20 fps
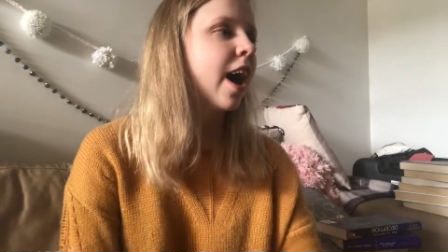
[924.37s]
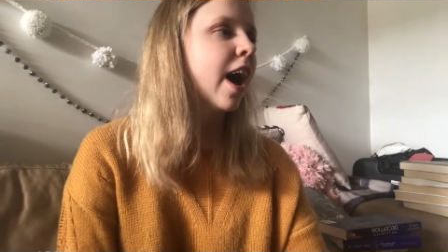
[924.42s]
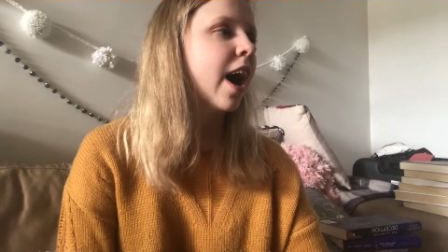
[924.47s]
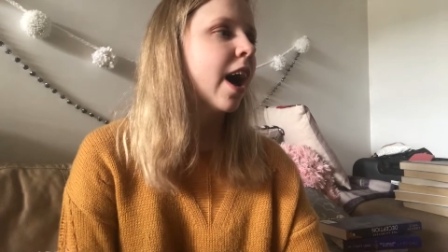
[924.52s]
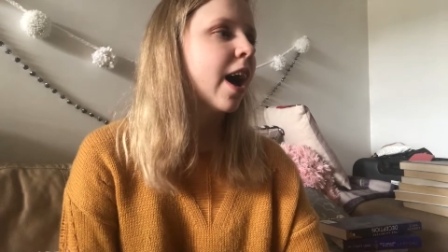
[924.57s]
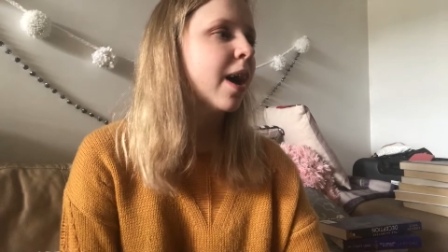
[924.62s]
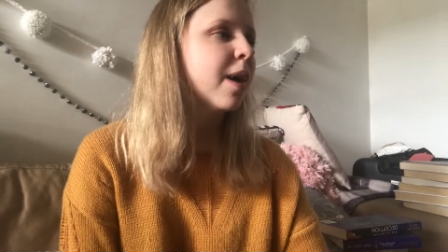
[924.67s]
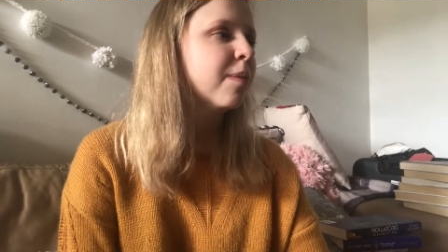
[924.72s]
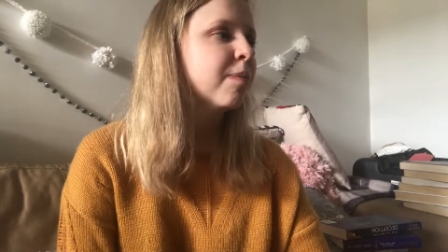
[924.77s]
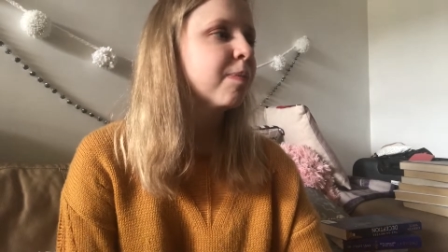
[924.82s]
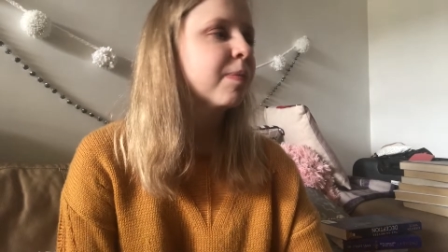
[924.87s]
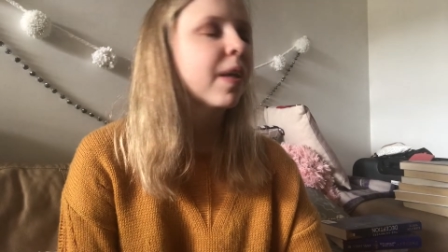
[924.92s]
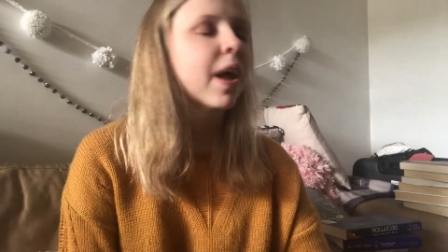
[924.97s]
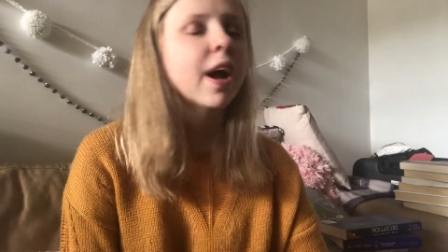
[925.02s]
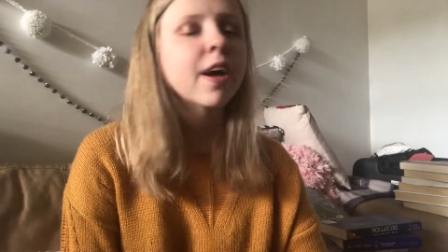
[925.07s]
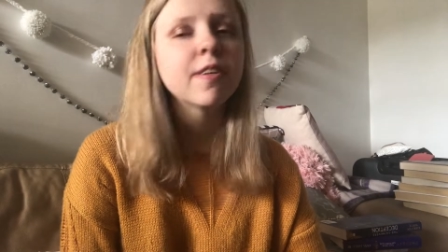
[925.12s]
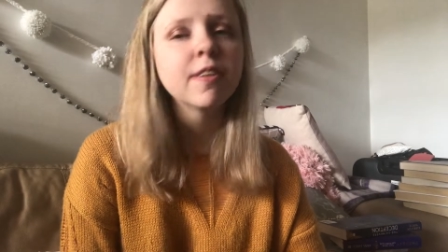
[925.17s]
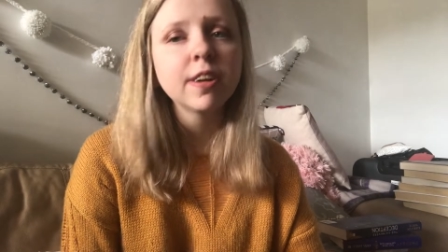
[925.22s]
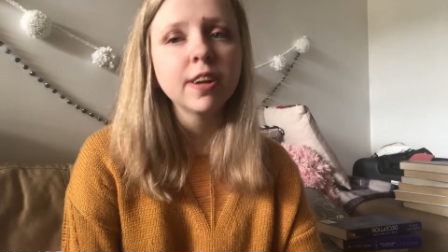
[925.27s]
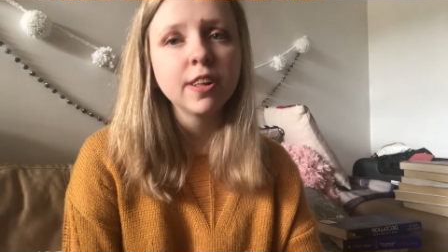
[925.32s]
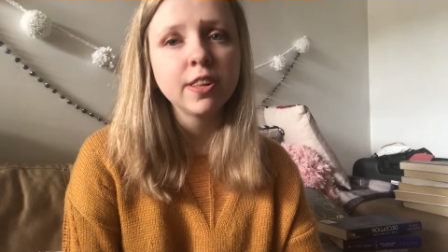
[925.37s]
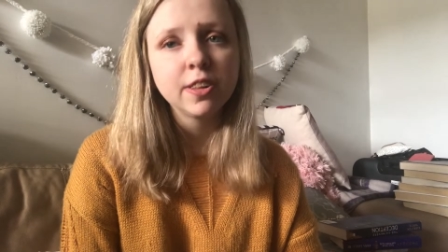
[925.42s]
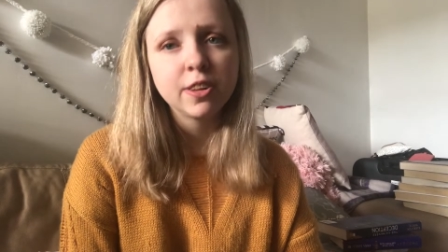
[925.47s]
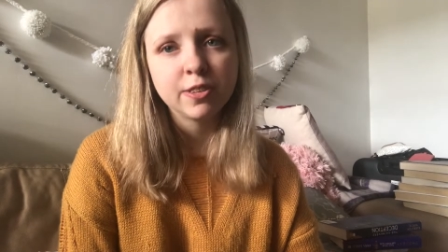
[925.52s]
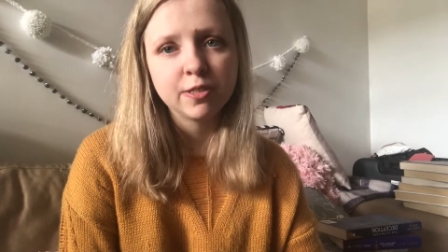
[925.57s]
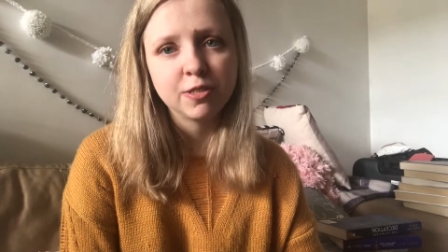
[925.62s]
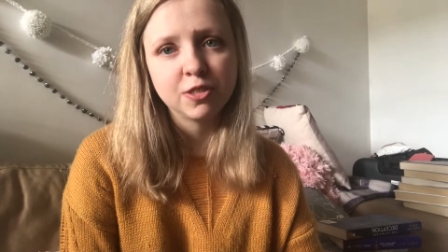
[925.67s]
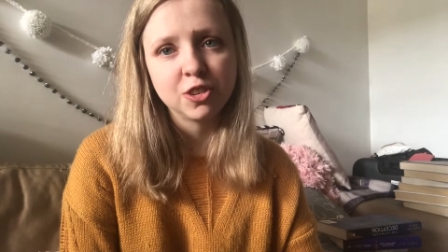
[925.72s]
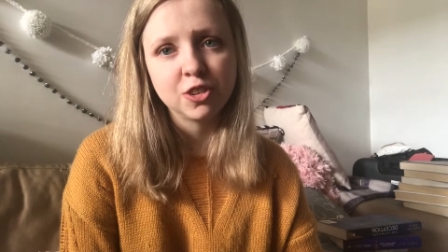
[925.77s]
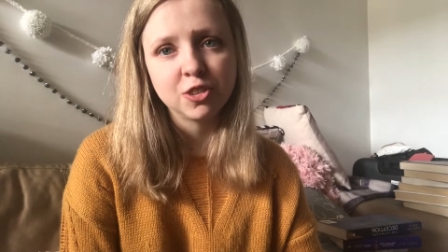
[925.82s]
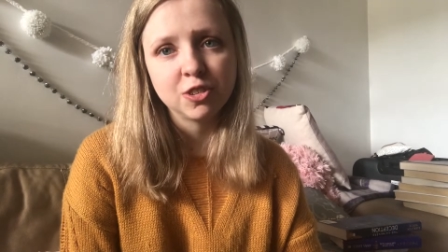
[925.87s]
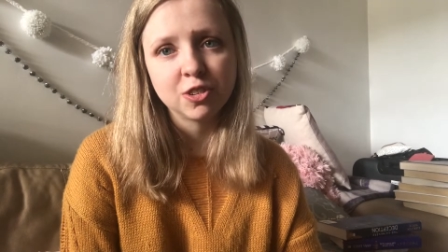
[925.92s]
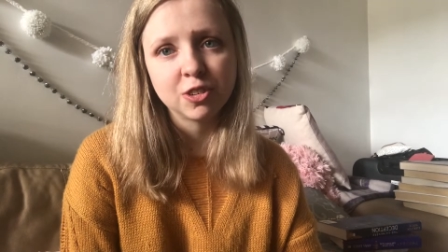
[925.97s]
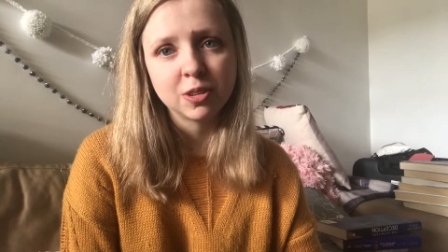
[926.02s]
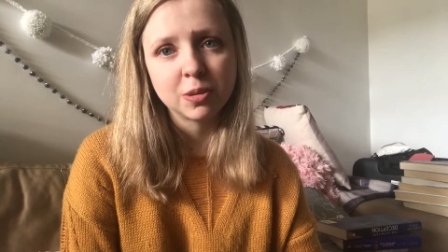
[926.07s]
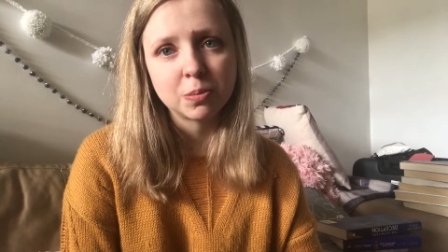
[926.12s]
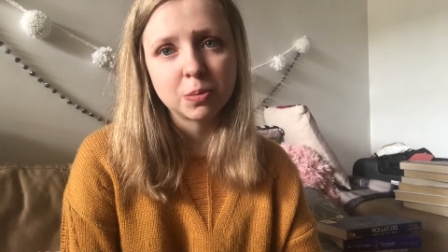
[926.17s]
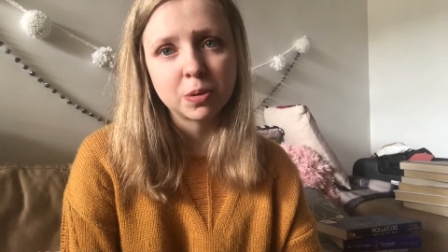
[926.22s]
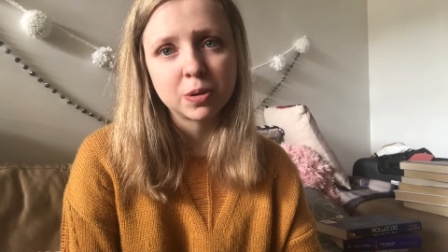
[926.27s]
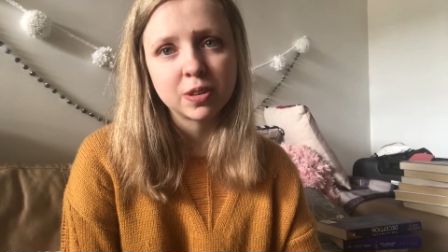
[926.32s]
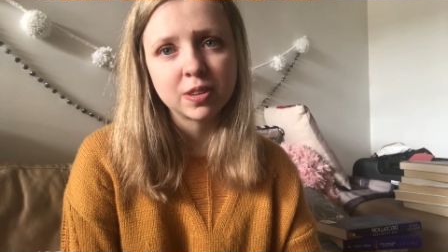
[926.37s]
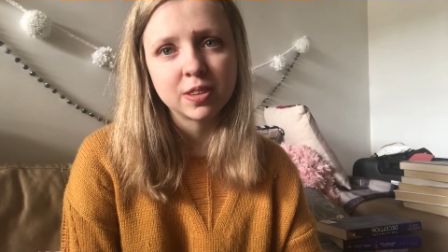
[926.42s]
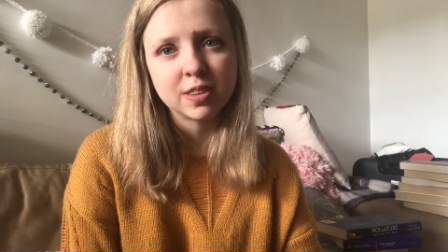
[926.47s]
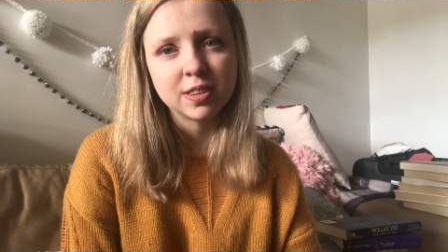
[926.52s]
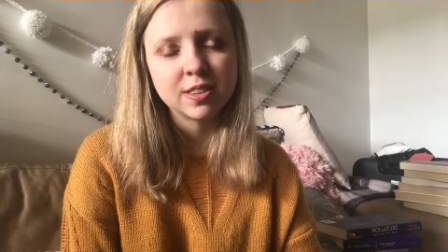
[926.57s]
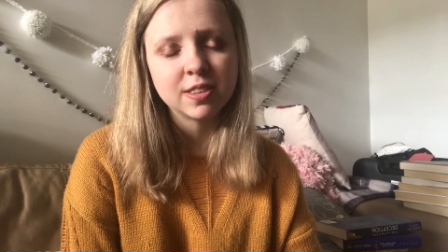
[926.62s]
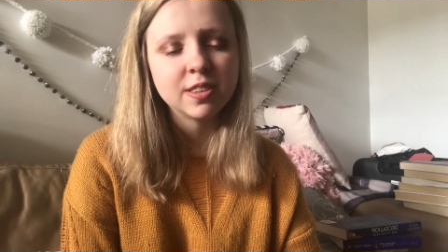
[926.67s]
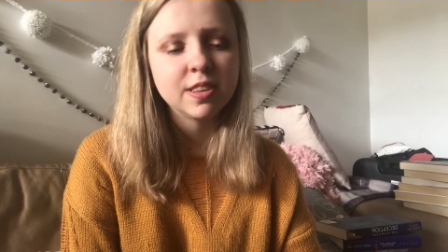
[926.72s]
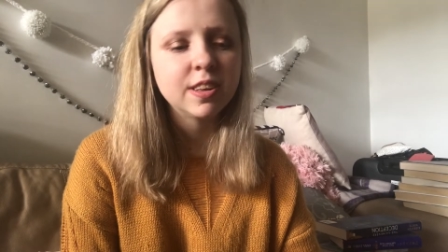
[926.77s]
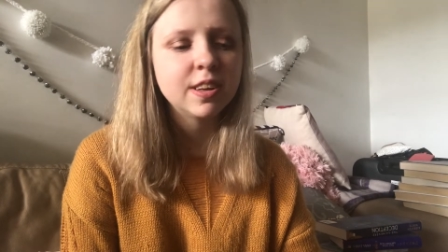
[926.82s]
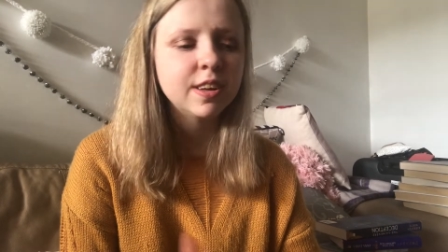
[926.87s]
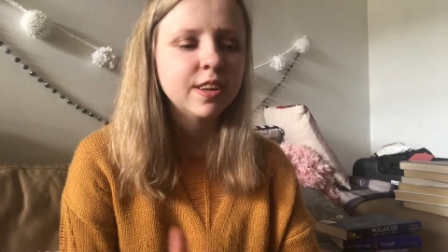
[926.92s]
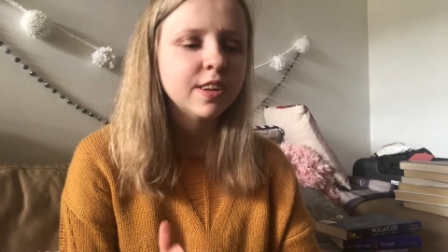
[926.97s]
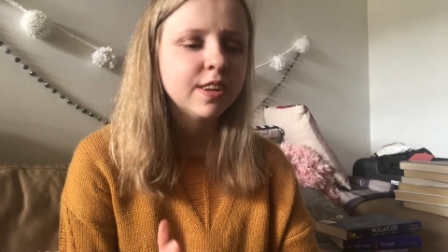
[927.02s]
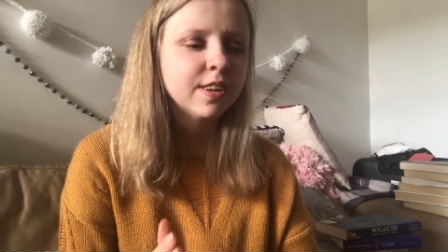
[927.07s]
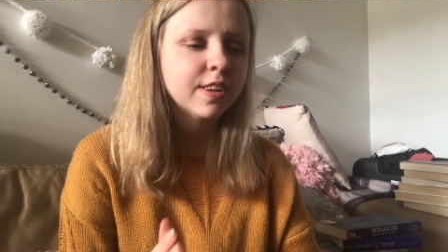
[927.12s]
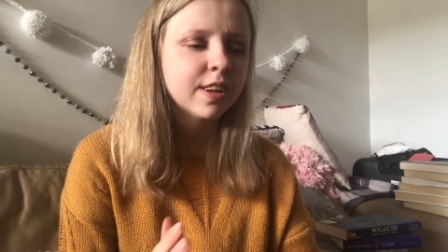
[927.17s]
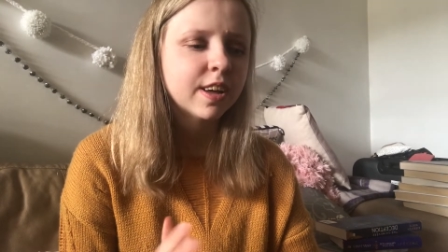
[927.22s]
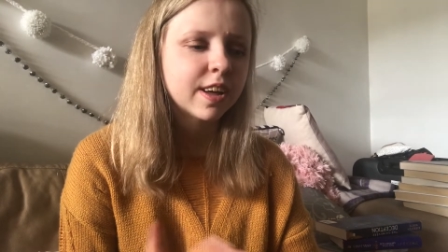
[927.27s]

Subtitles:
I read a lot of children's books this year,